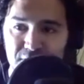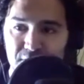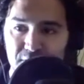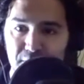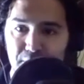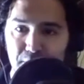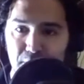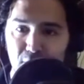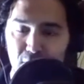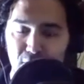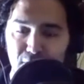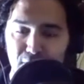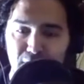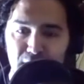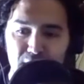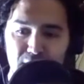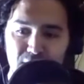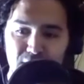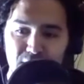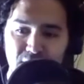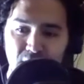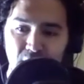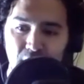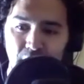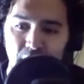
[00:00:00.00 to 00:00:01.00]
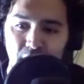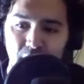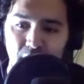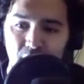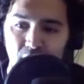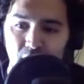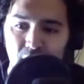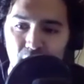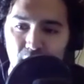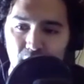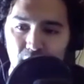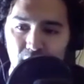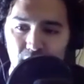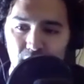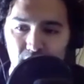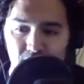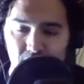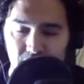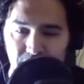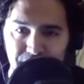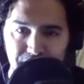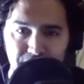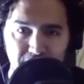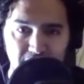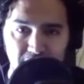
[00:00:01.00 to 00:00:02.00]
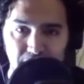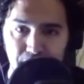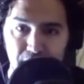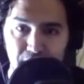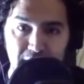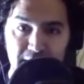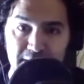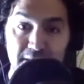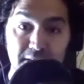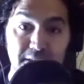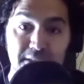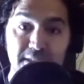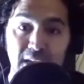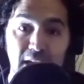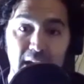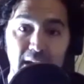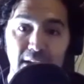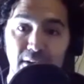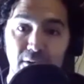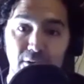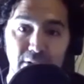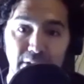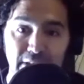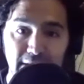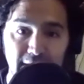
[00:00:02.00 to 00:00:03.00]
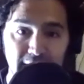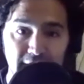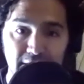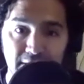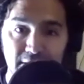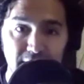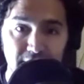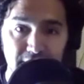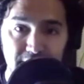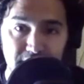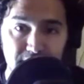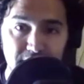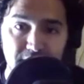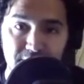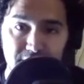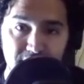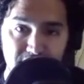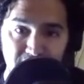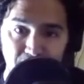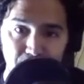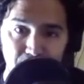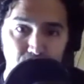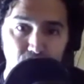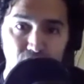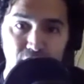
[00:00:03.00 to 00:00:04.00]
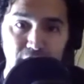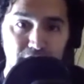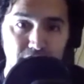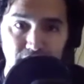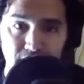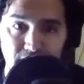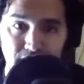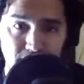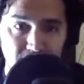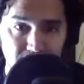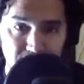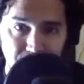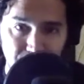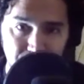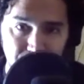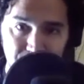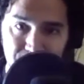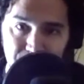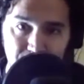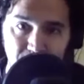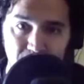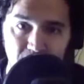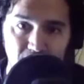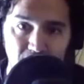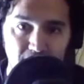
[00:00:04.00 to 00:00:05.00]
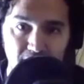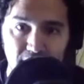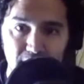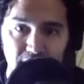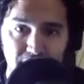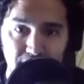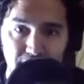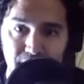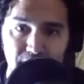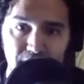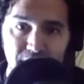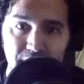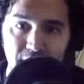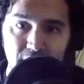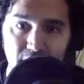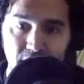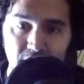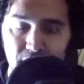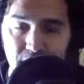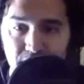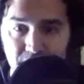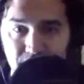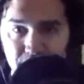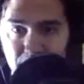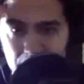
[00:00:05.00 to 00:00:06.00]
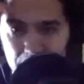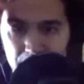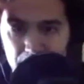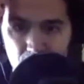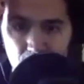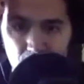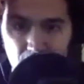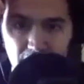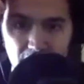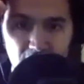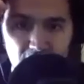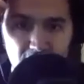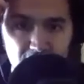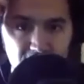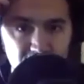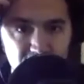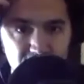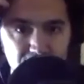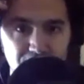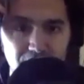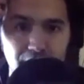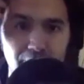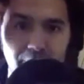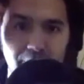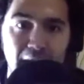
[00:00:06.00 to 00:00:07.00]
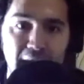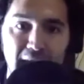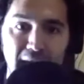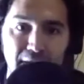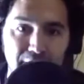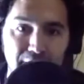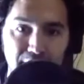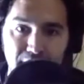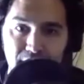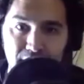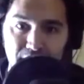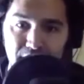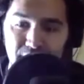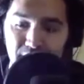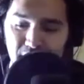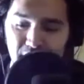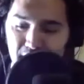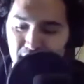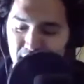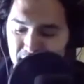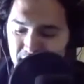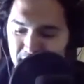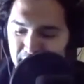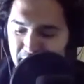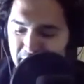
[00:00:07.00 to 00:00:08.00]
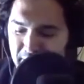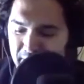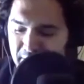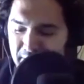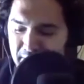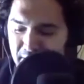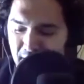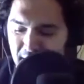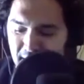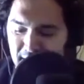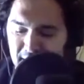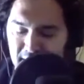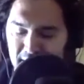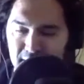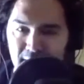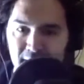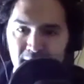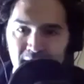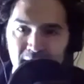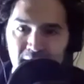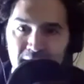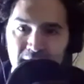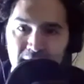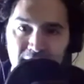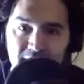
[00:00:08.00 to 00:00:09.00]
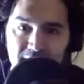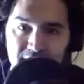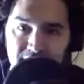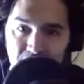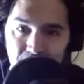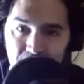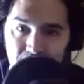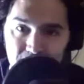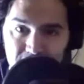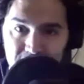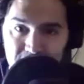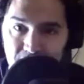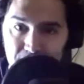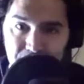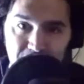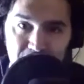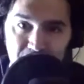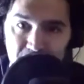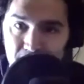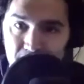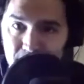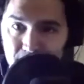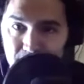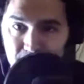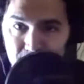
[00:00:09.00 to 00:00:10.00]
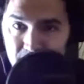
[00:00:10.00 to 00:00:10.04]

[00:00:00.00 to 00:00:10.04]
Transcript: movies are take place entirely in a separate, uh, you know, universe path that uh, so, something